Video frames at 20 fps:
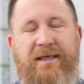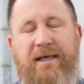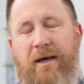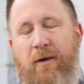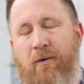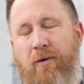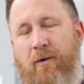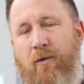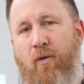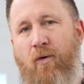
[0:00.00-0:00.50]
thing I
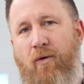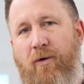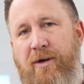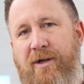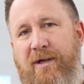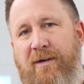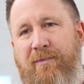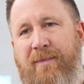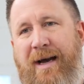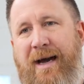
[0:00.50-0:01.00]
want to warn
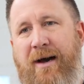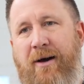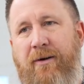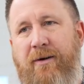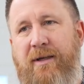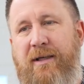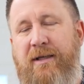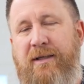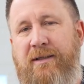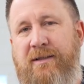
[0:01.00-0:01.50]
you
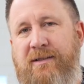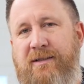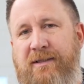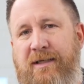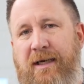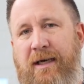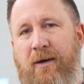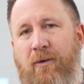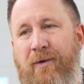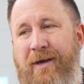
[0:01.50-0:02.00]
about is
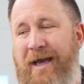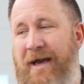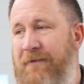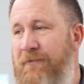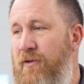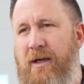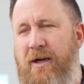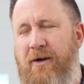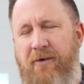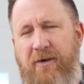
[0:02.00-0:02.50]
we
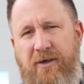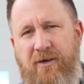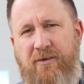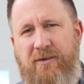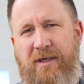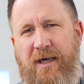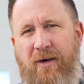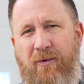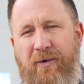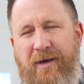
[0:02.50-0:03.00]
have here in
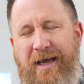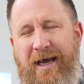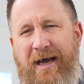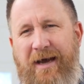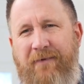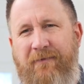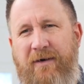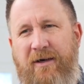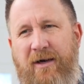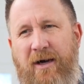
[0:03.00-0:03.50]
Utah, we
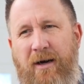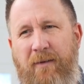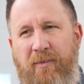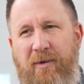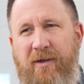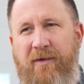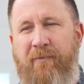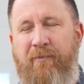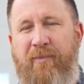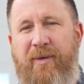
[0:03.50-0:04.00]
have a
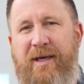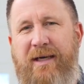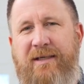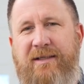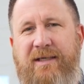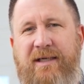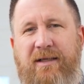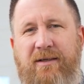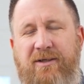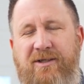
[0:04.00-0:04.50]
couple of big
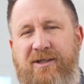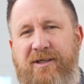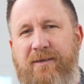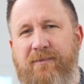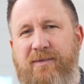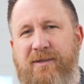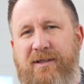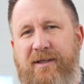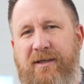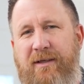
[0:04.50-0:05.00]

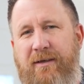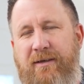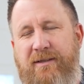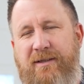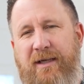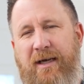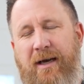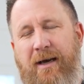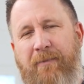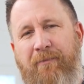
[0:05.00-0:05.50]
dealerships
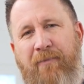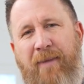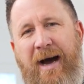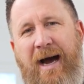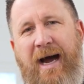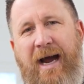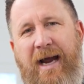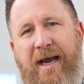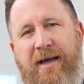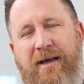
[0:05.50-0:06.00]
that
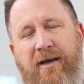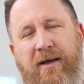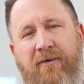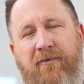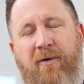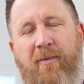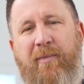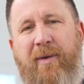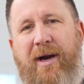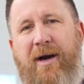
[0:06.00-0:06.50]
buy and
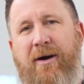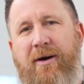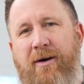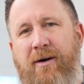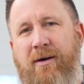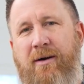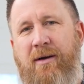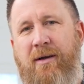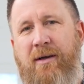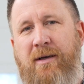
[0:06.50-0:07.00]

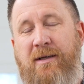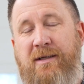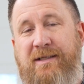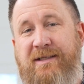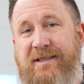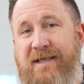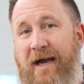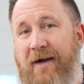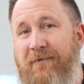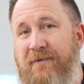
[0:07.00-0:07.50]
repair
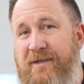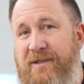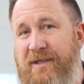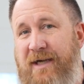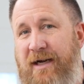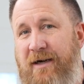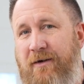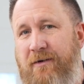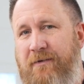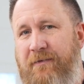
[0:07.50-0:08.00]
salvage
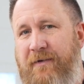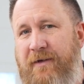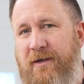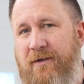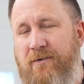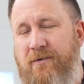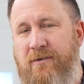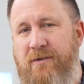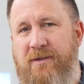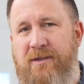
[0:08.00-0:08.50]
title
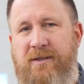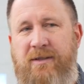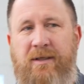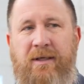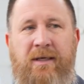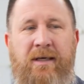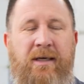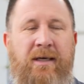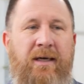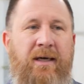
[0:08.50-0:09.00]
vehicles.
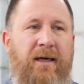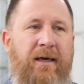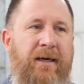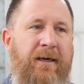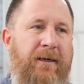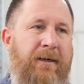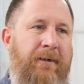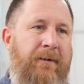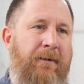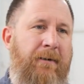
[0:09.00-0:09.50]

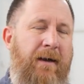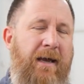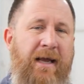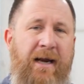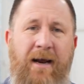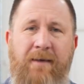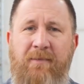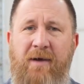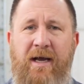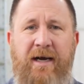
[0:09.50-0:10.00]

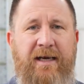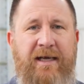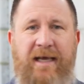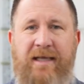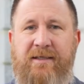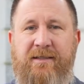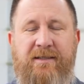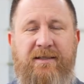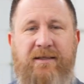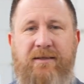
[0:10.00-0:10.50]
And I'm not
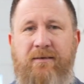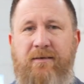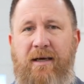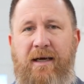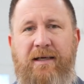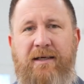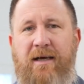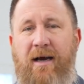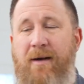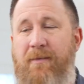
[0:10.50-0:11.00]
against it.
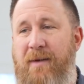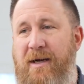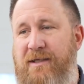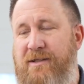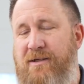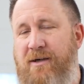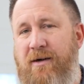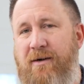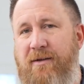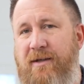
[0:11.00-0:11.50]
I got my
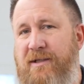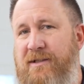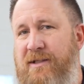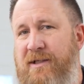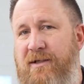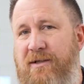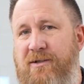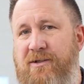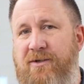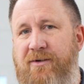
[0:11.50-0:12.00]
start in this
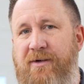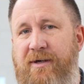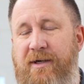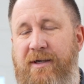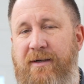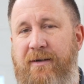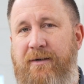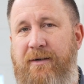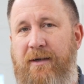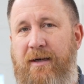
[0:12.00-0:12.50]

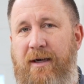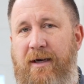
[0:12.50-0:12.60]
industry